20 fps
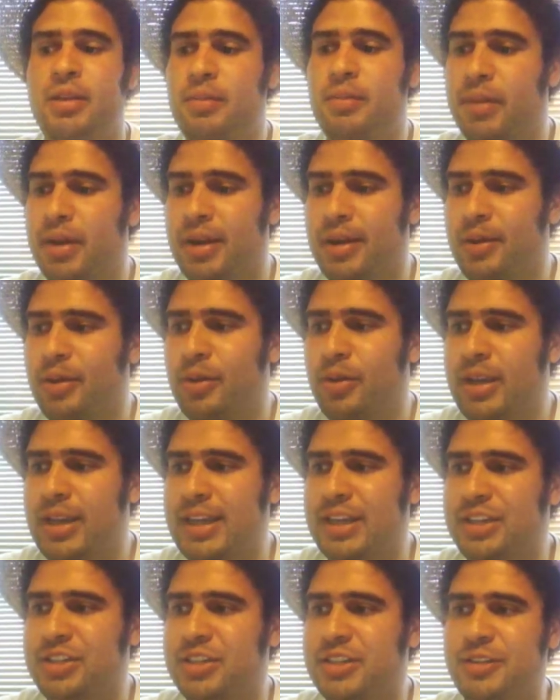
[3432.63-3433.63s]
But
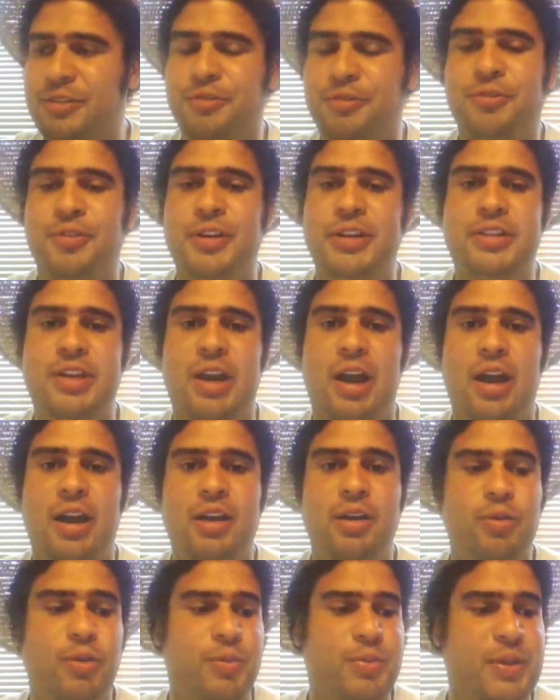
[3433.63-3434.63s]
it's just a free
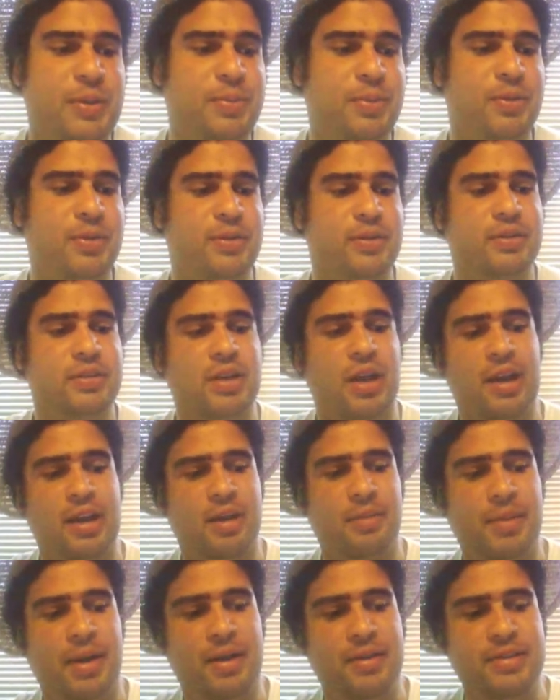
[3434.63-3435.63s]
talk where people talk
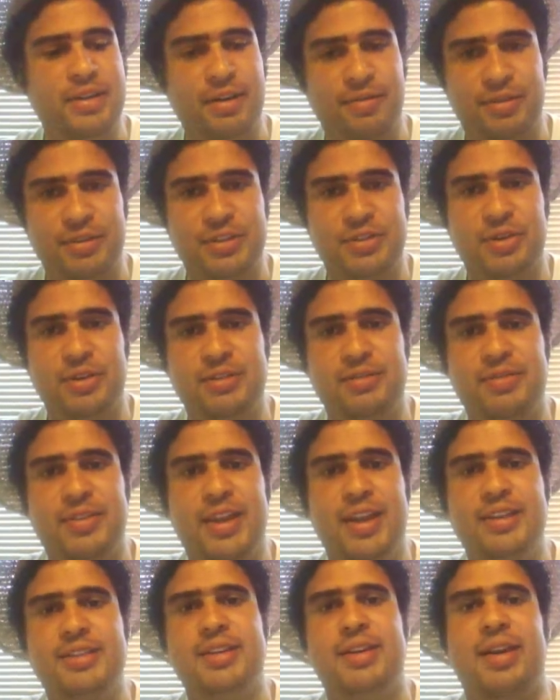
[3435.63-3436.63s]
about different sorts of
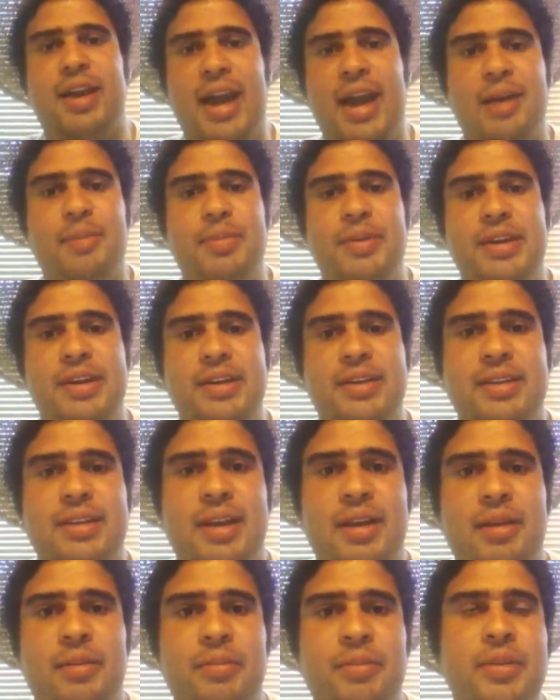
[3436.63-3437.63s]
things that are happening to
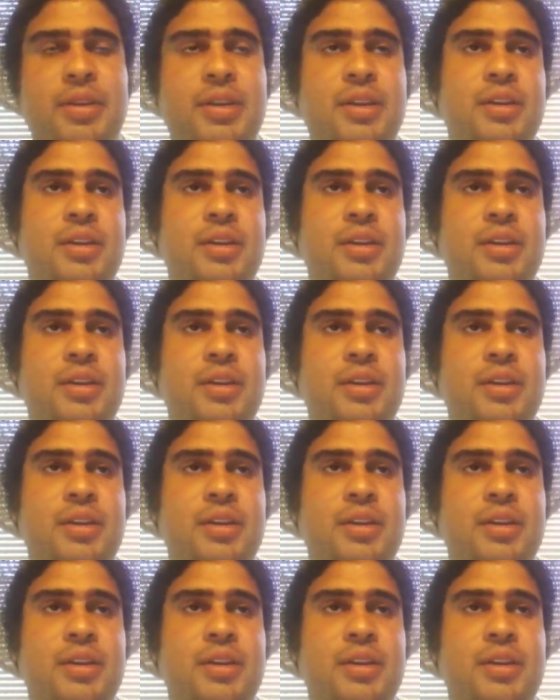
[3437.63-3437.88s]
them,